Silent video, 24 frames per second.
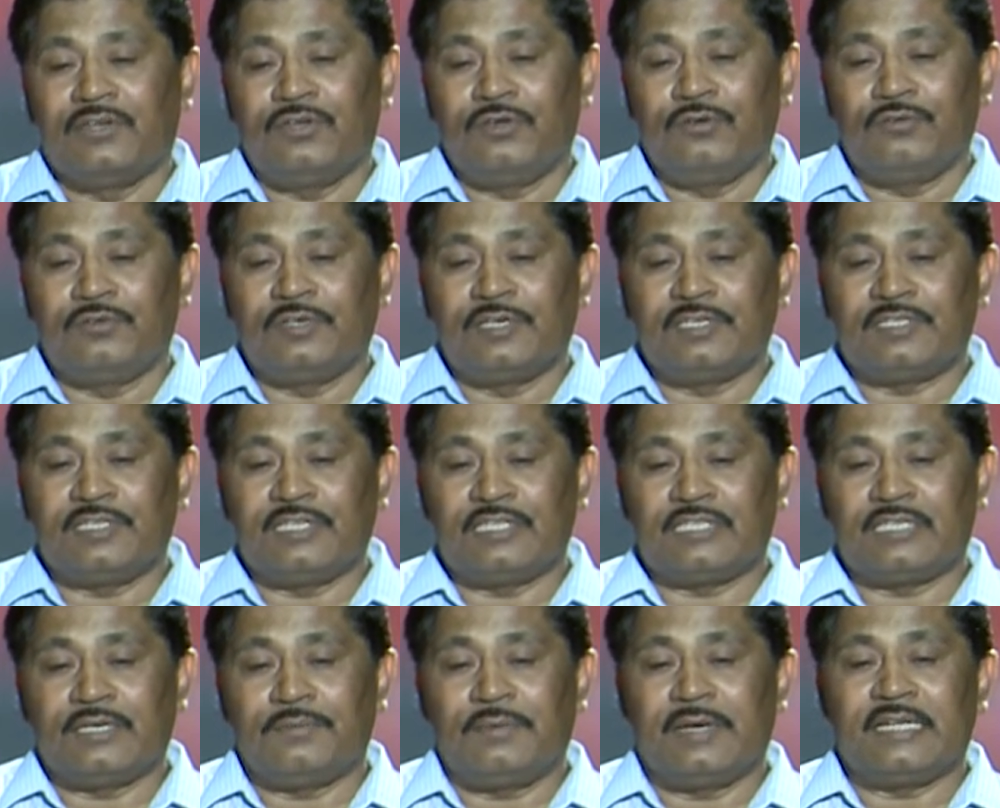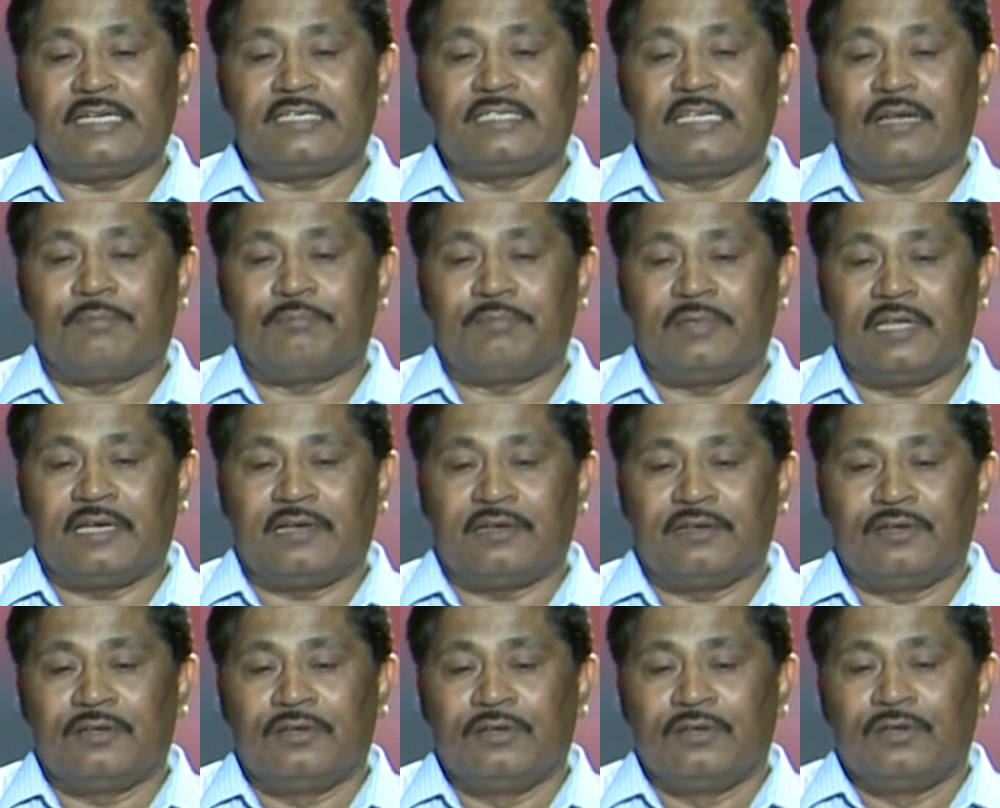using systematic sampling.
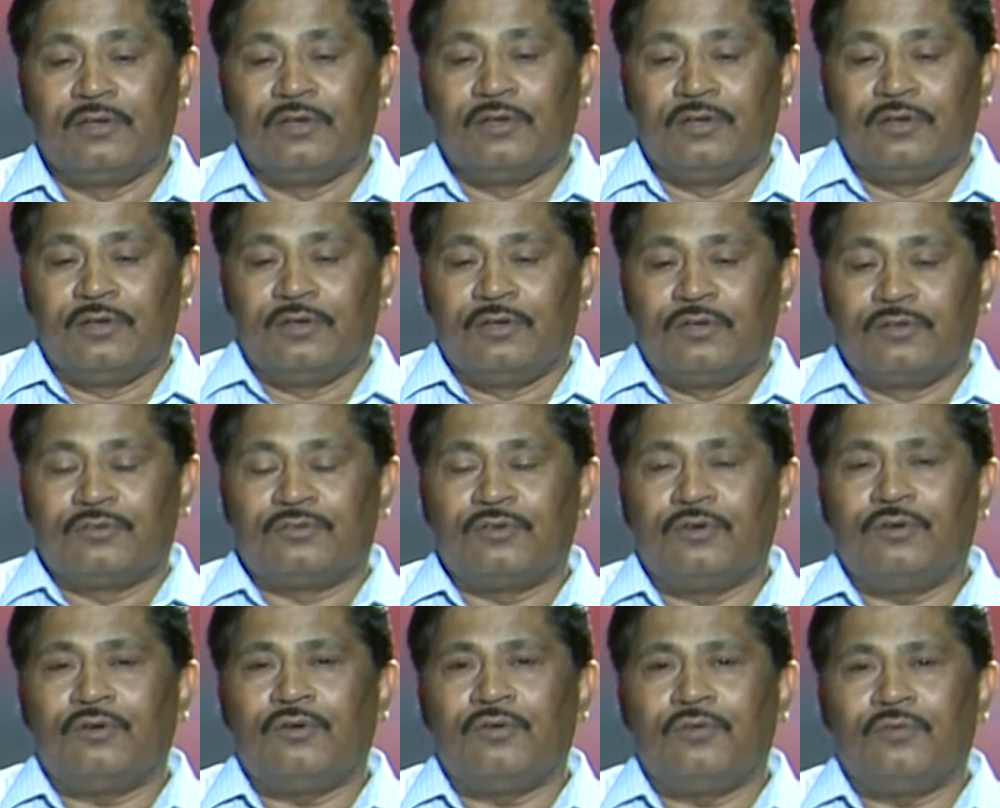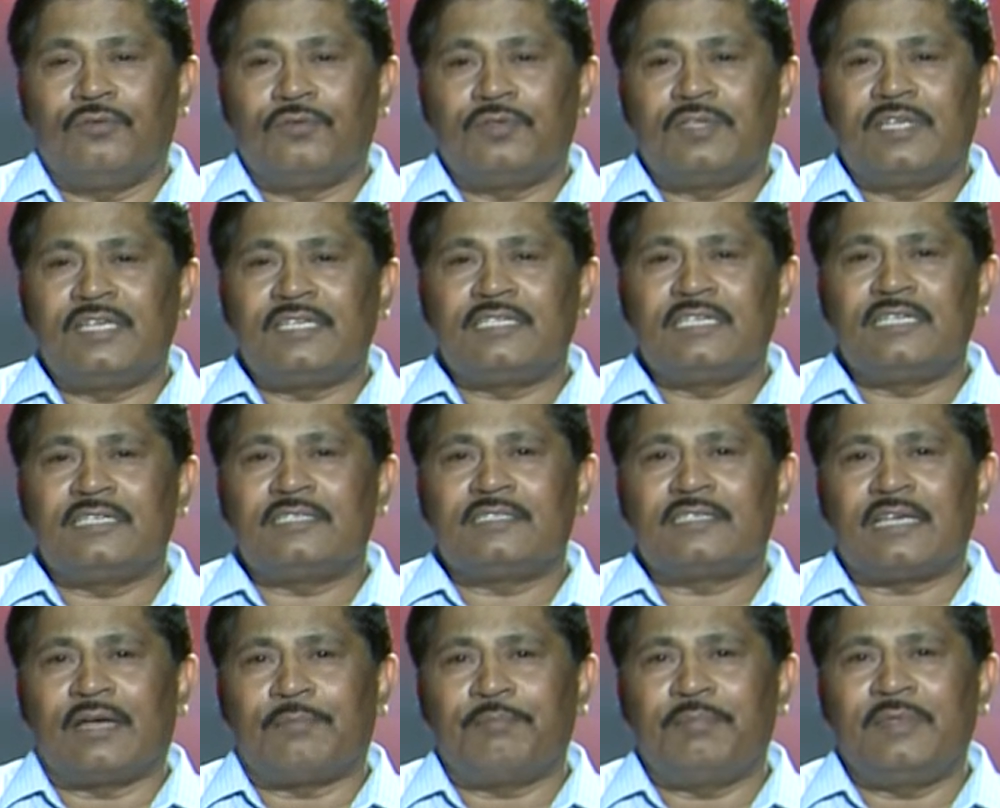So, this is
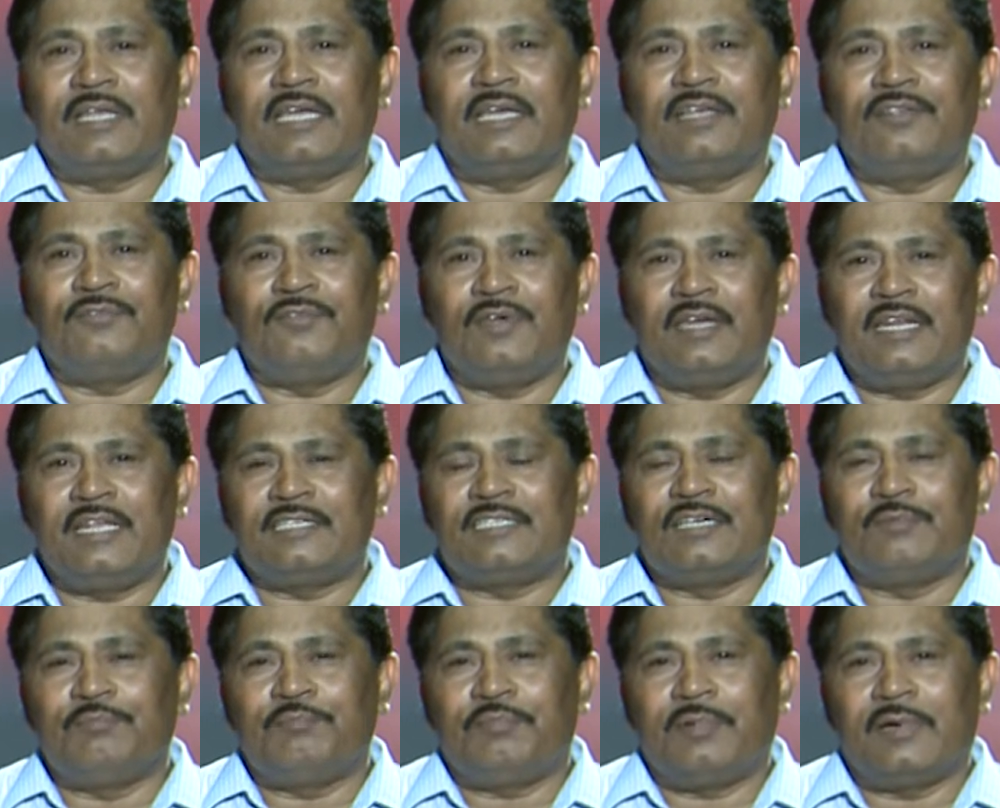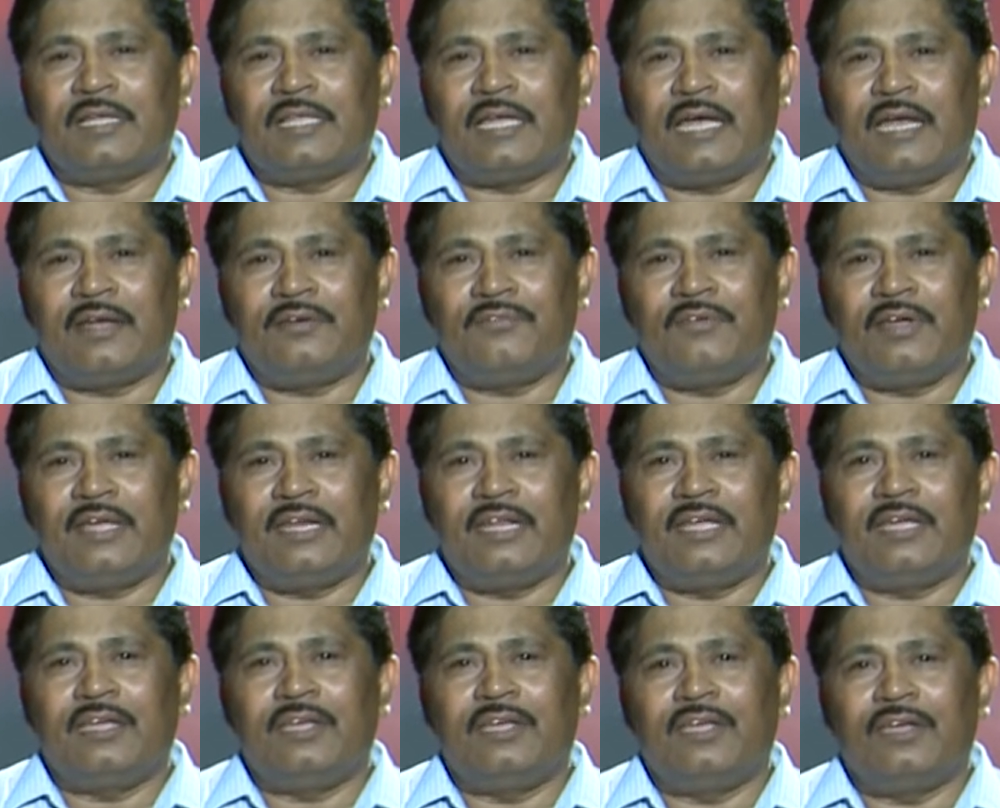sampling is very simple and
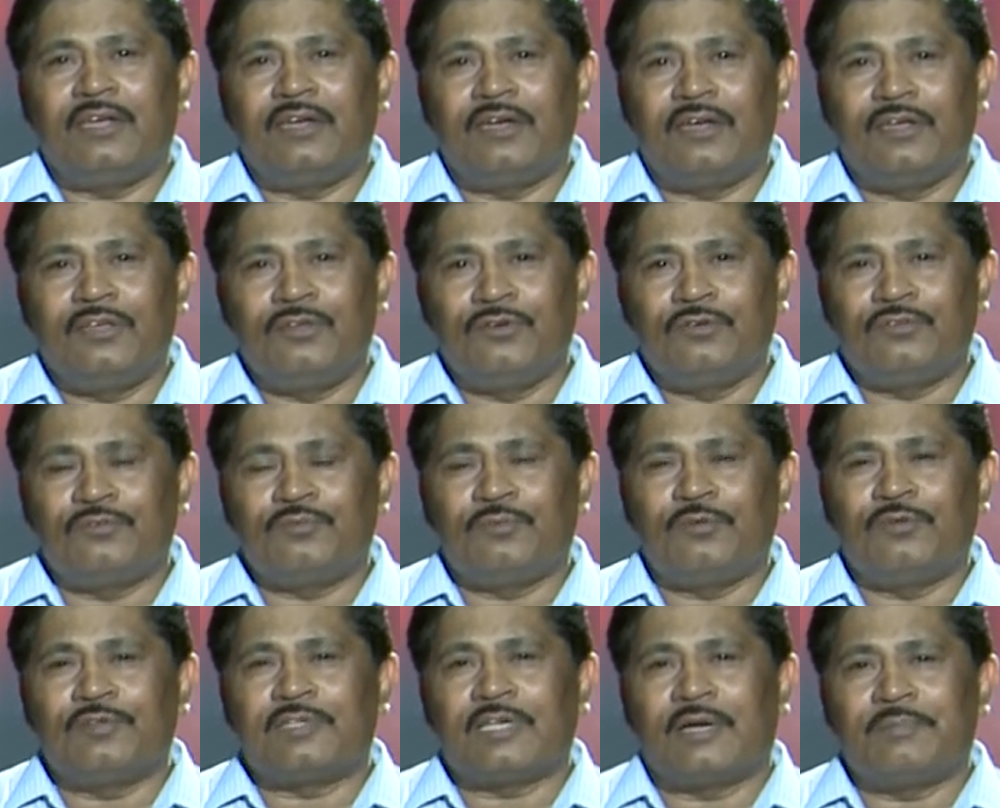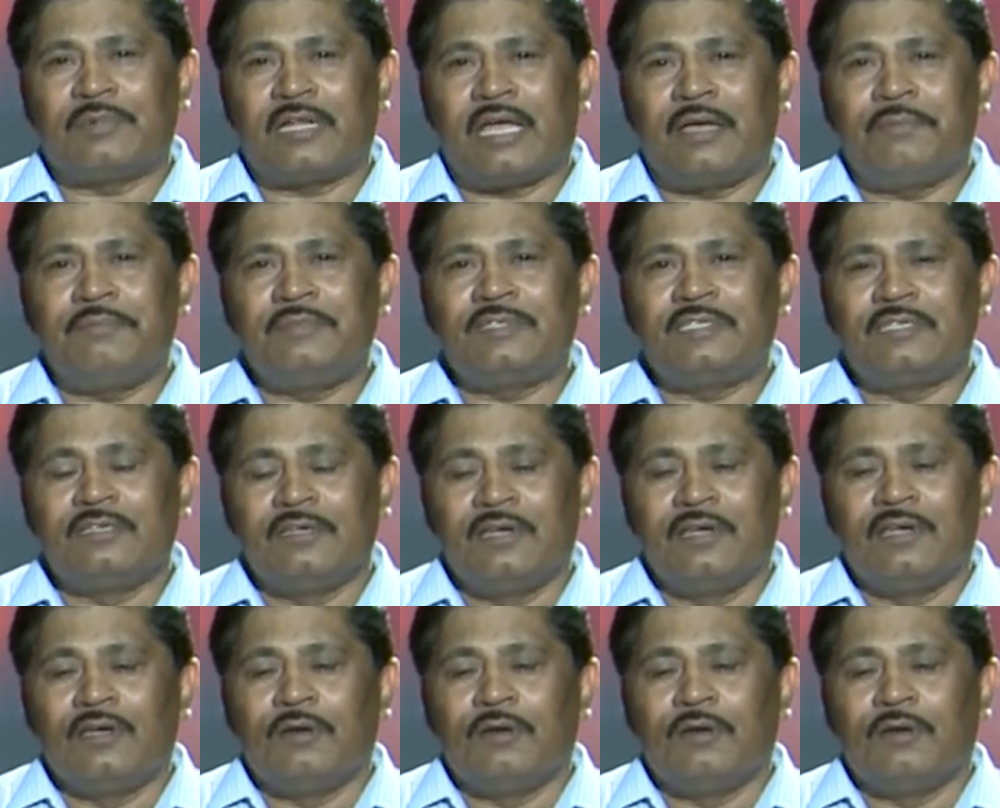very useful sometimes,